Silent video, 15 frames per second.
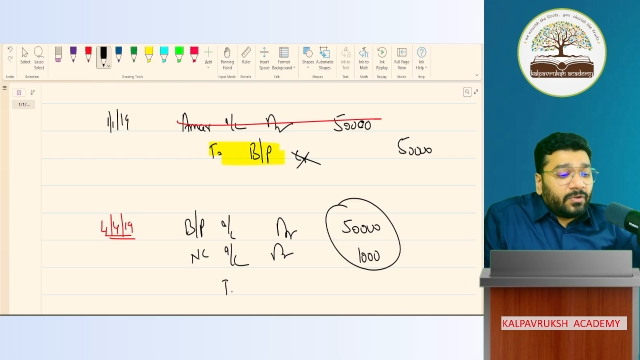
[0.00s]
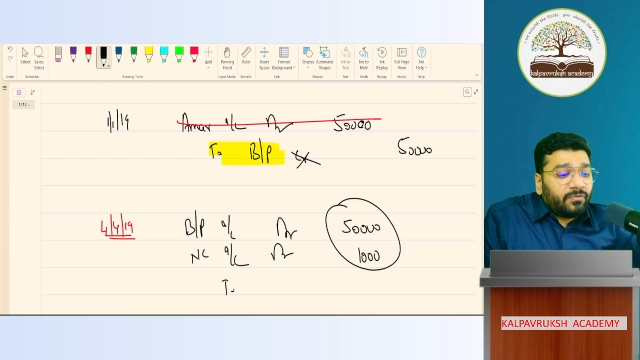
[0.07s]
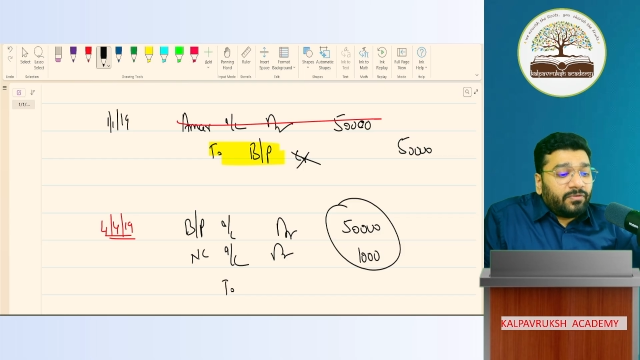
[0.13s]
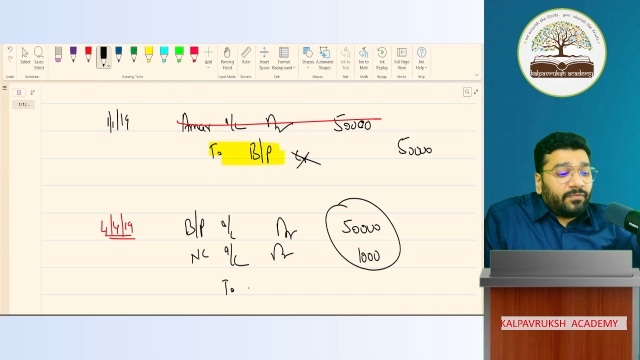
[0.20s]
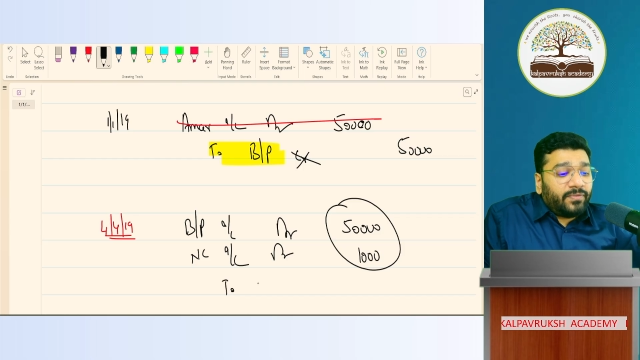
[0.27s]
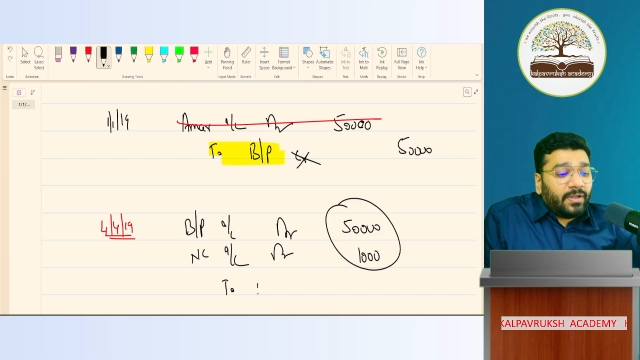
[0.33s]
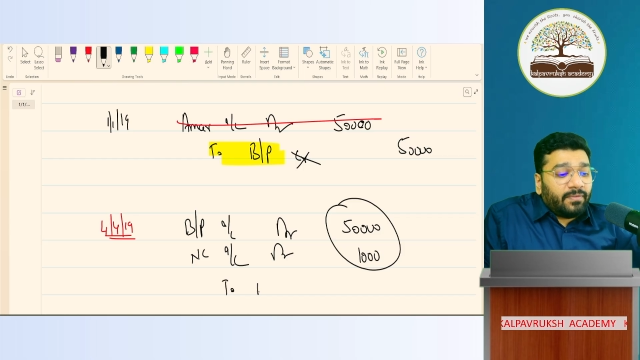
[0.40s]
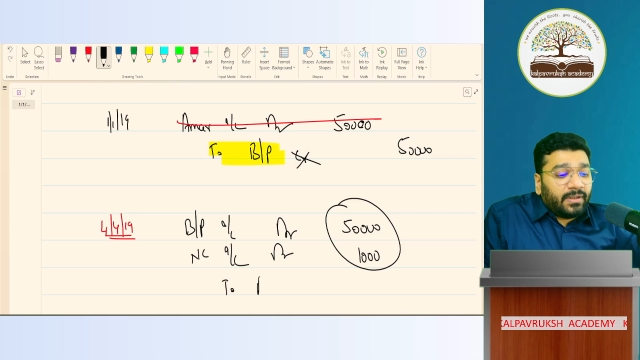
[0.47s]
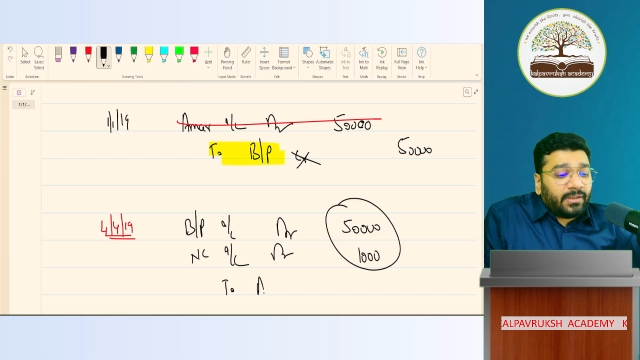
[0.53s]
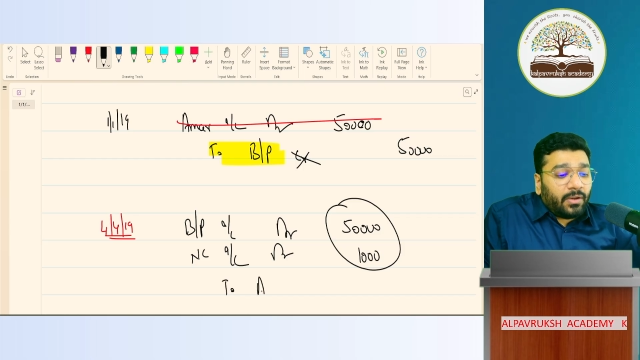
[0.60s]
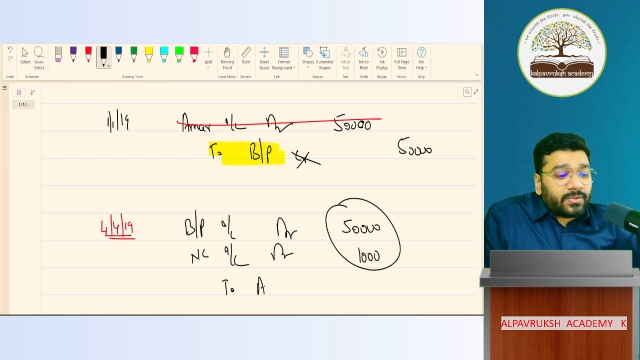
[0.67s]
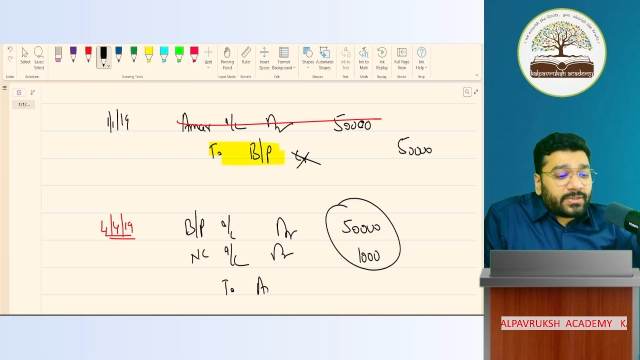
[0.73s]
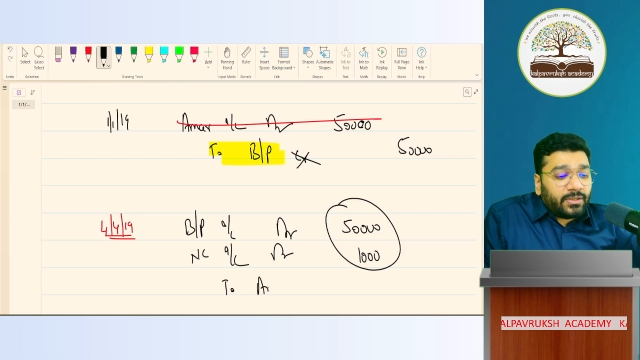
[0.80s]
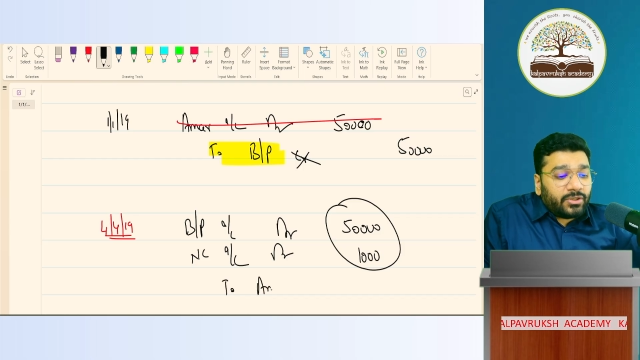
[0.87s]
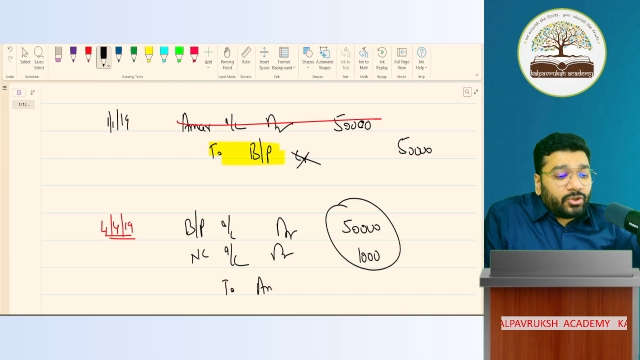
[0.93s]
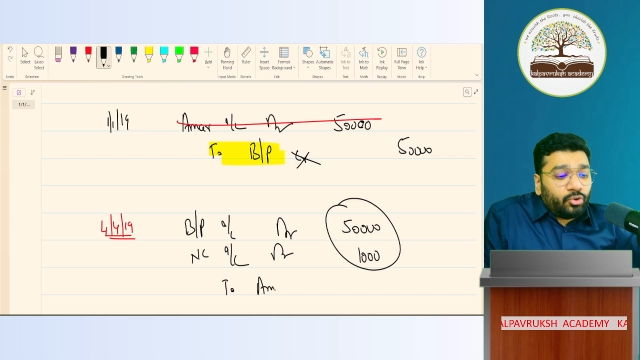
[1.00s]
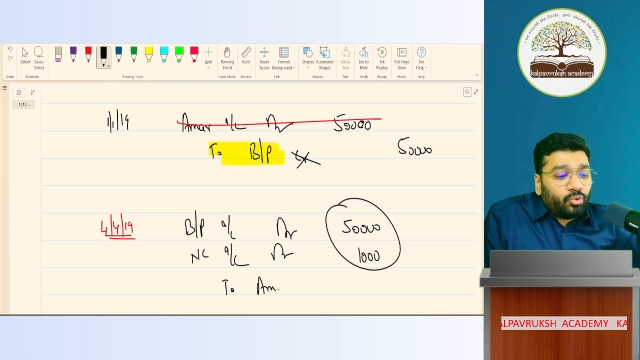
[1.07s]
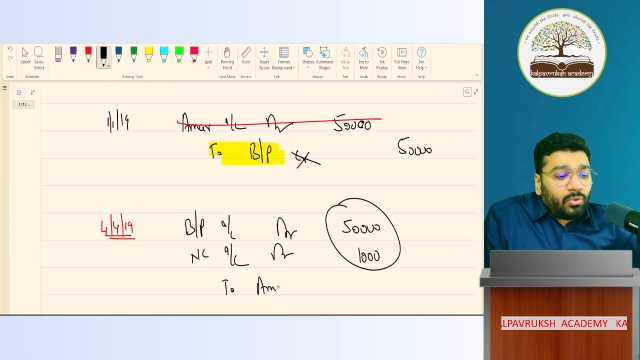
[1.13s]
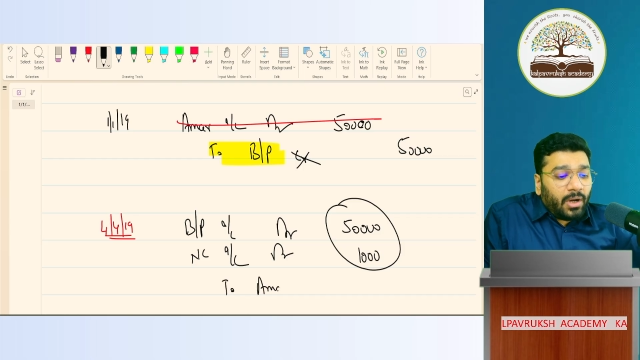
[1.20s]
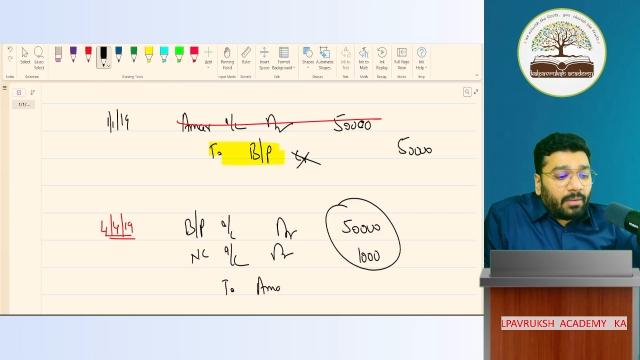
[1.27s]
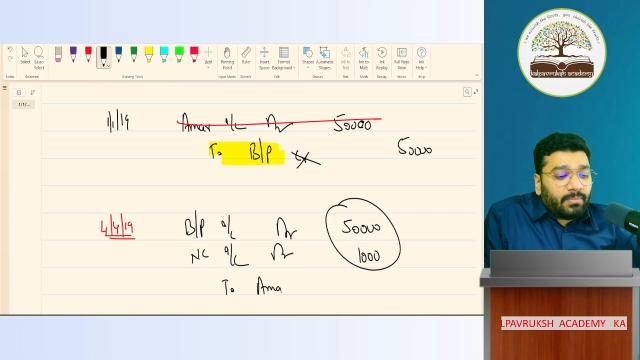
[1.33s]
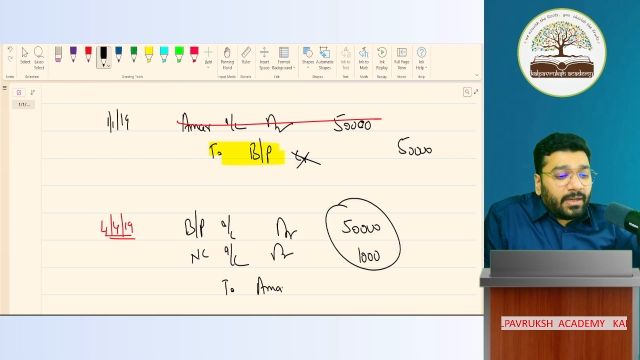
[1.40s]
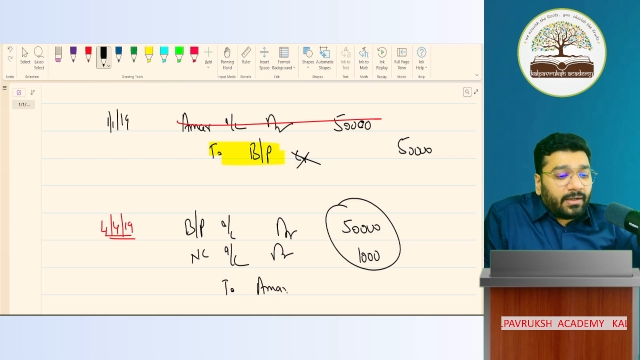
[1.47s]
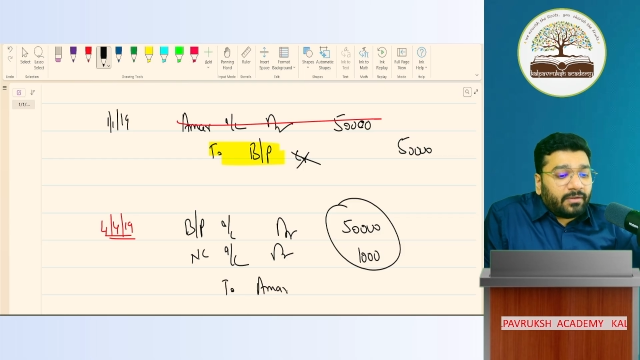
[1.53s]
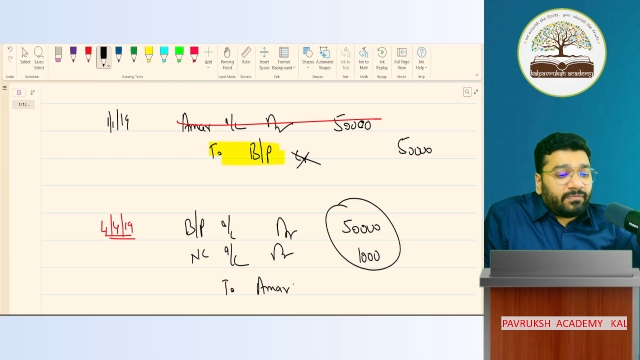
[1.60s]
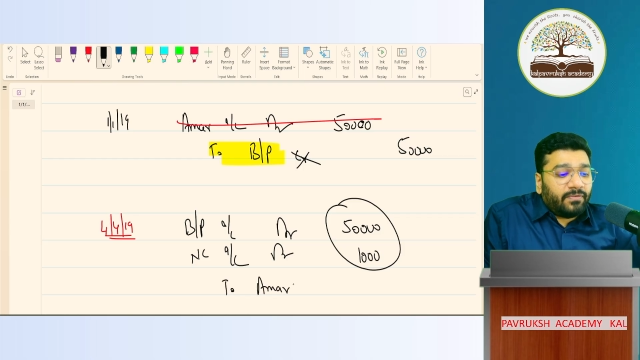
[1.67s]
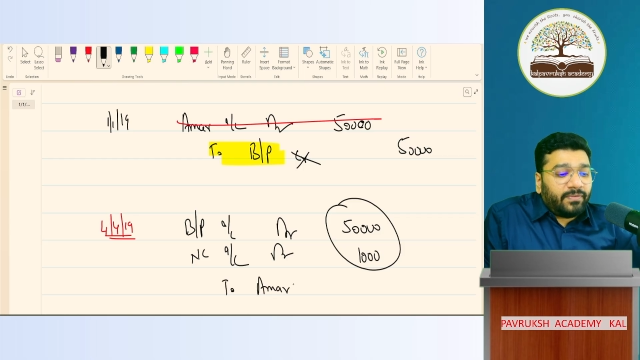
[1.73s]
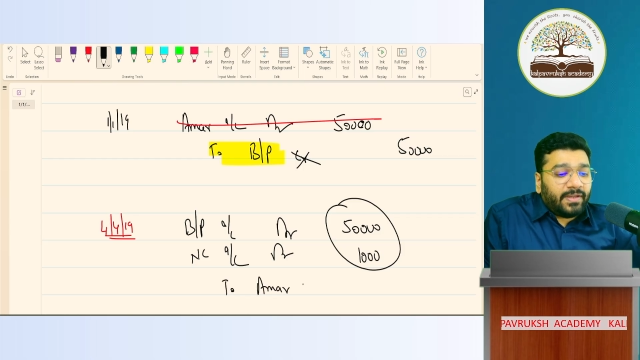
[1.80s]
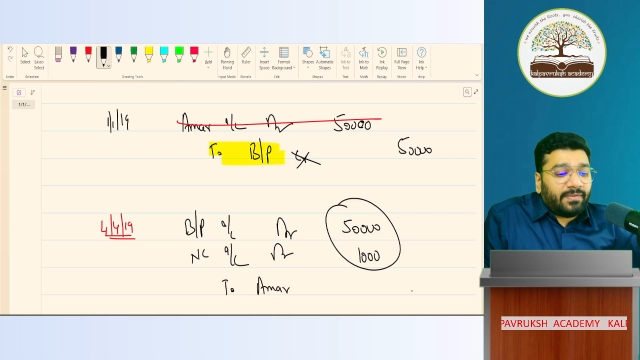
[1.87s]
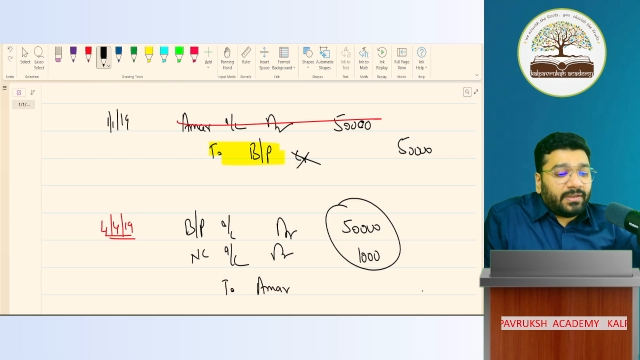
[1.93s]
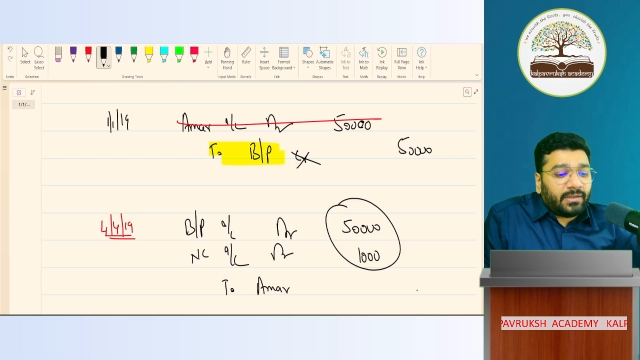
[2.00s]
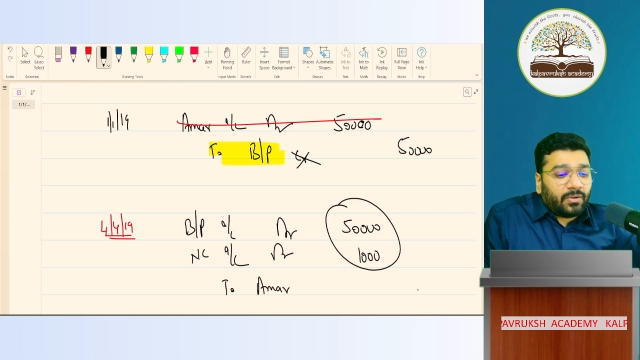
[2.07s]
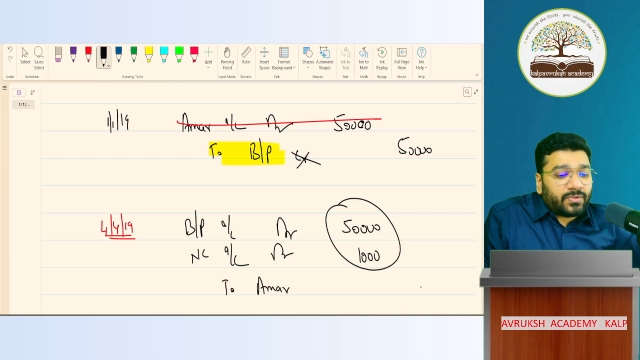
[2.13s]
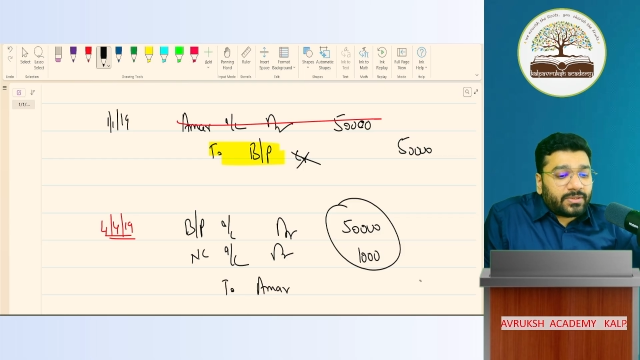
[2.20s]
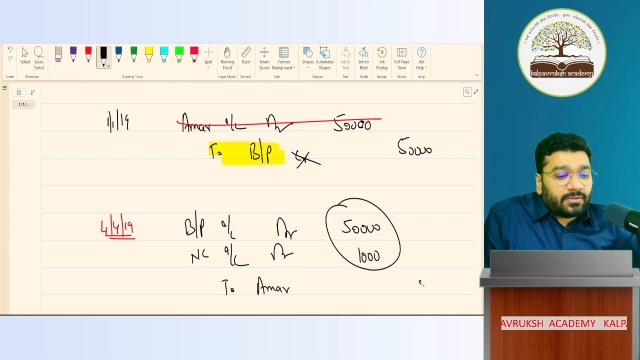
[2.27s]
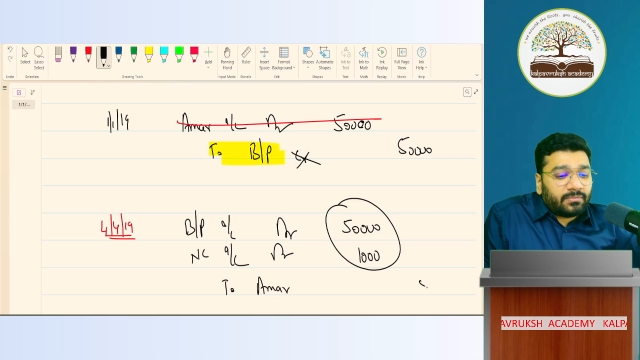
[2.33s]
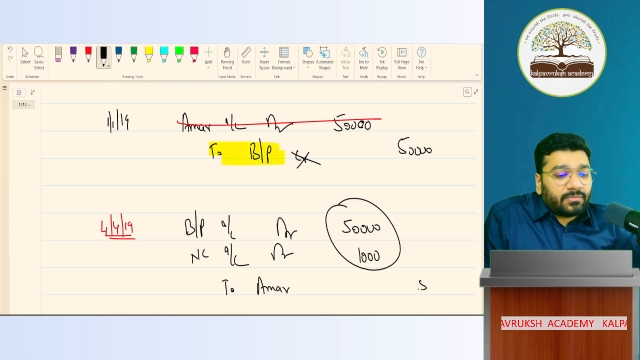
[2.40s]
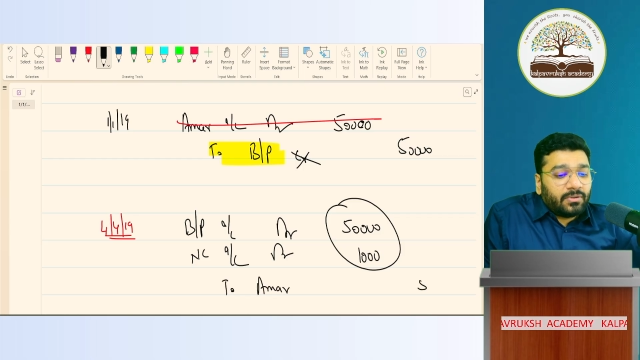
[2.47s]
51,000. To Amar, 51,000.